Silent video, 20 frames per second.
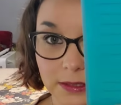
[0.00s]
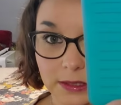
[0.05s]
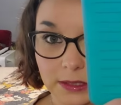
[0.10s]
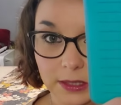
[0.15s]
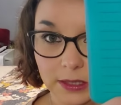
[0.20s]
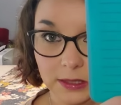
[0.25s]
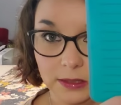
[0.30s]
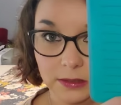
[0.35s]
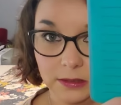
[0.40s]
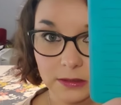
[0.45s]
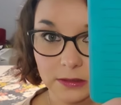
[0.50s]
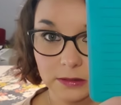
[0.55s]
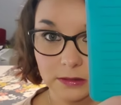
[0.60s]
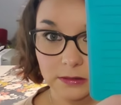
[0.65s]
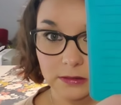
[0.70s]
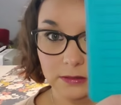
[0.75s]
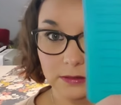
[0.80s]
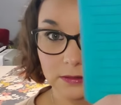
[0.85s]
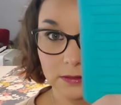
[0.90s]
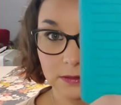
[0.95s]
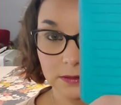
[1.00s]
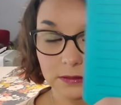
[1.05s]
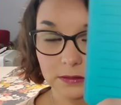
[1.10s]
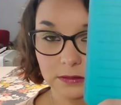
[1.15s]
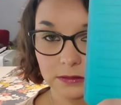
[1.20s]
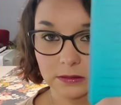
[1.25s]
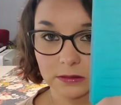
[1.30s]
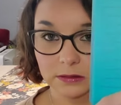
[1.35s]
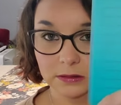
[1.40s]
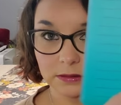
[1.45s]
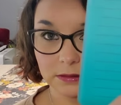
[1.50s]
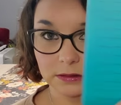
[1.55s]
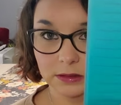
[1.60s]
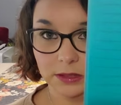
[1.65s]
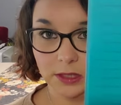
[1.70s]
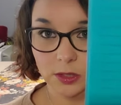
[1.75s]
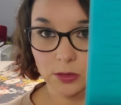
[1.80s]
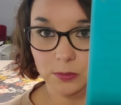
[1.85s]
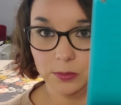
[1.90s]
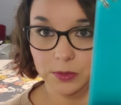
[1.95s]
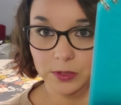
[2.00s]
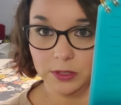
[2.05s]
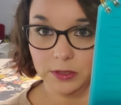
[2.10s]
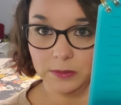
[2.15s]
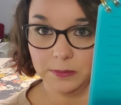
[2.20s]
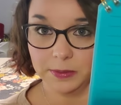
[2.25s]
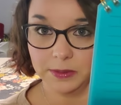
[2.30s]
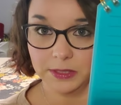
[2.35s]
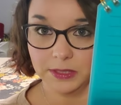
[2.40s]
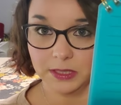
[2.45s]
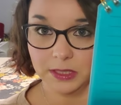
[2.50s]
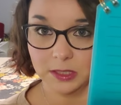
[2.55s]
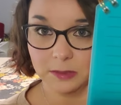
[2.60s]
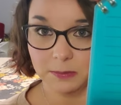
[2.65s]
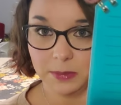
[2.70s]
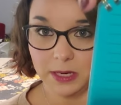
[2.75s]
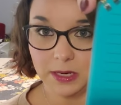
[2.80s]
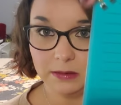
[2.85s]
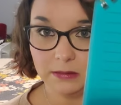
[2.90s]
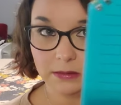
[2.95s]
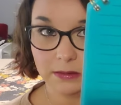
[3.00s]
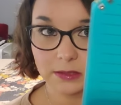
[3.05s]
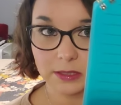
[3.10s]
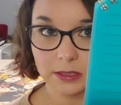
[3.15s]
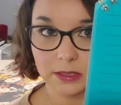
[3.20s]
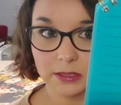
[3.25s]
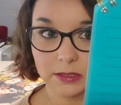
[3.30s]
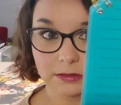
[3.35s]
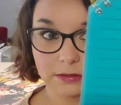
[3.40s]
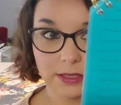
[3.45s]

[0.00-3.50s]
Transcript: teal notebook, but the spirals on it's